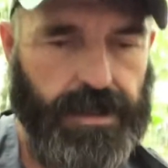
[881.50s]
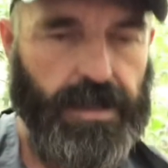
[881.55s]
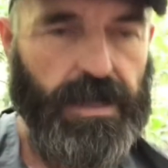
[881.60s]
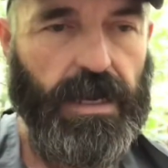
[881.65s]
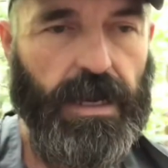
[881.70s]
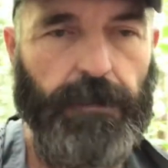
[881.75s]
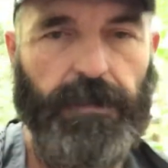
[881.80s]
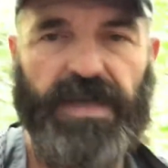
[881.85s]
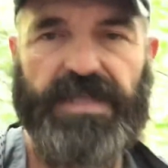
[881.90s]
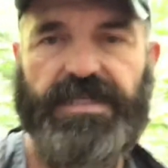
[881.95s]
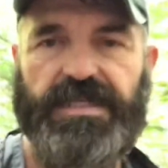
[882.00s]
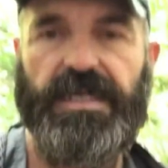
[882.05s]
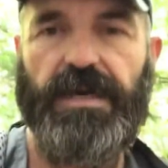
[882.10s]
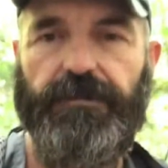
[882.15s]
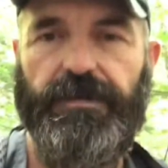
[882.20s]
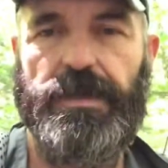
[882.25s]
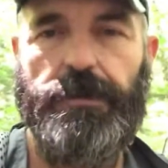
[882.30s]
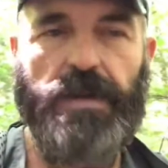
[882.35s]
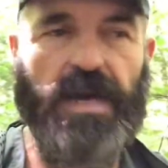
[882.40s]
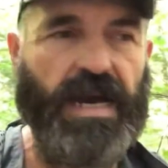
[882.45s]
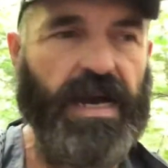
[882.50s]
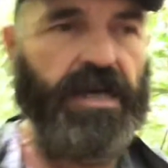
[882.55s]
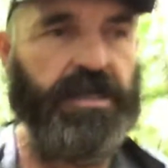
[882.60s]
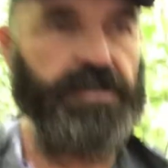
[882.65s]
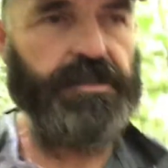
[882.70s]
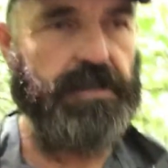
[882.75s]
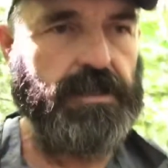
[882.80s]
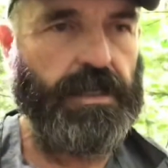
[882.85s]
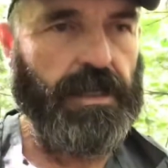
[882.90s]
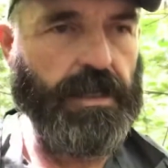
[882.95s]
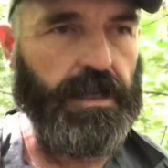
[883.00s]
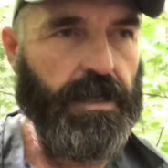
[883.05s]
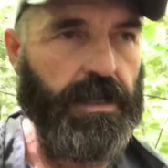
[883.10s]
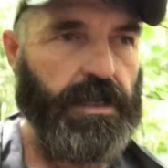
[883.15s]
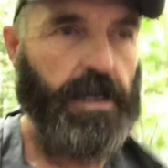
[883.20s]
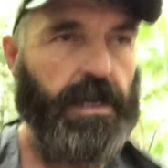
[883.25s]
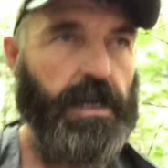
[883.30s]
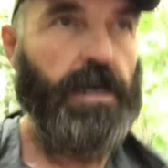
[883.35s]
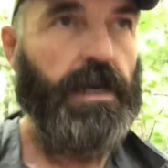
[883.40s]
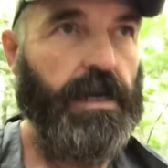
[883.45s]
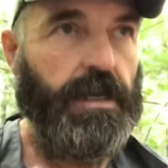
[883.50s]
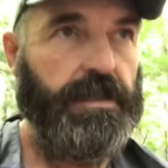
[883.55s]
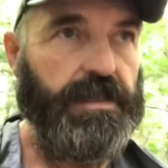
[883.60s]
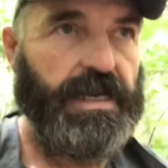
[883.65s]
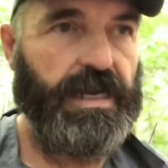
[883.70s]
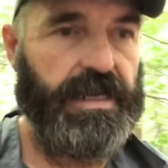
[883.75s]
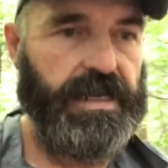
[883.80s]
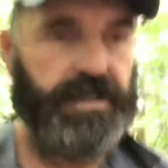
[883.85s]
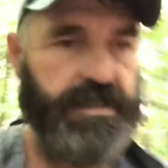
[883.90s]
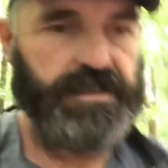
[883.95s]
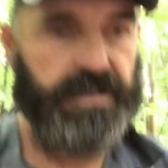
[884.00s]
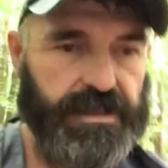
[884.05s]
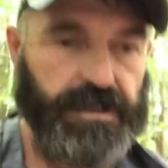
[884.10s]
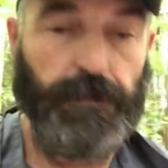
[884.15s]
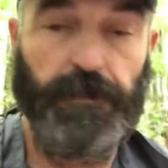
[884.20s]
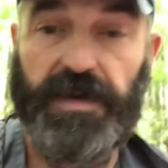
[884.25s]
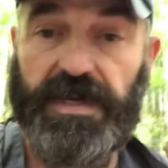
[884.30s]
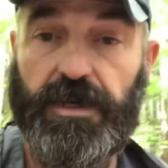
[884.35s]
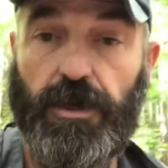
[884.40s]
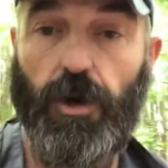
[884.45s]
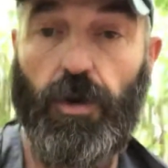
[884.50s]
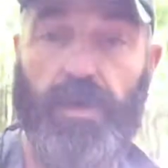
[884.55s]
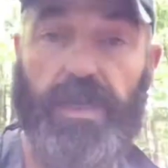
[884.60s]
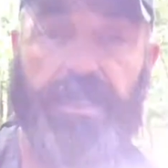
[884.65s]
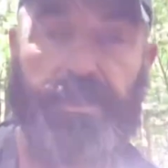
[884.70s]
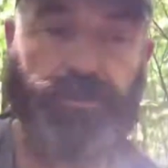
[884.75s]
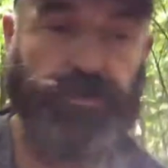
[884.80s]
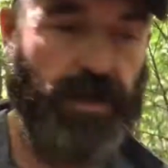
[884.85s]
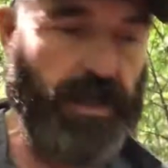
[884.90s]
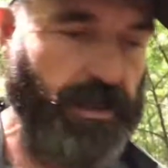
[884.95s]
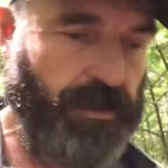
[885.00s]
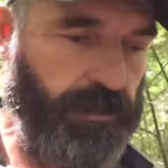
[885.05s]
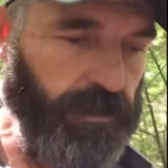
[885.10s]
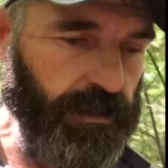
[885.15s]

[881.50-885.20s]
about 70 miles. That ends at the Pinhoti Trail,